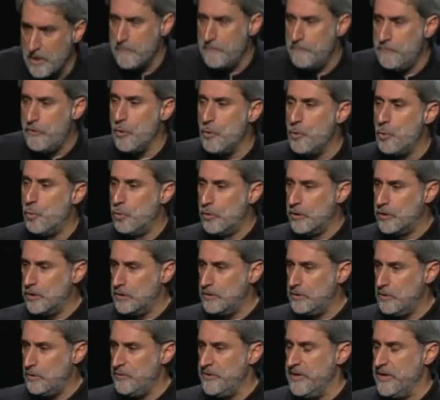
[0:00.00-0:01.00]
of the
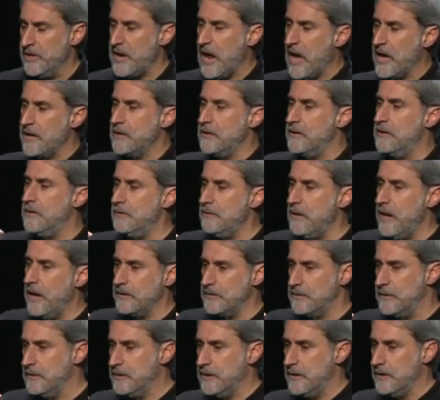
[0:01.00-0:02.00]
world. And I
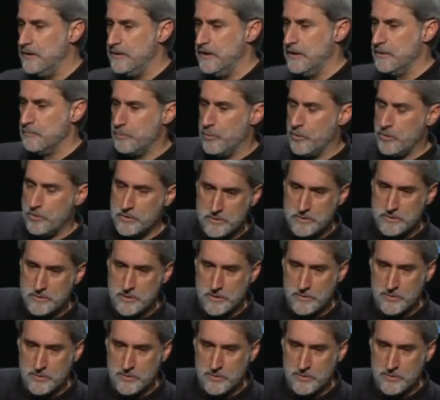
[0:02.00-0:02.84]
collected it and burned it to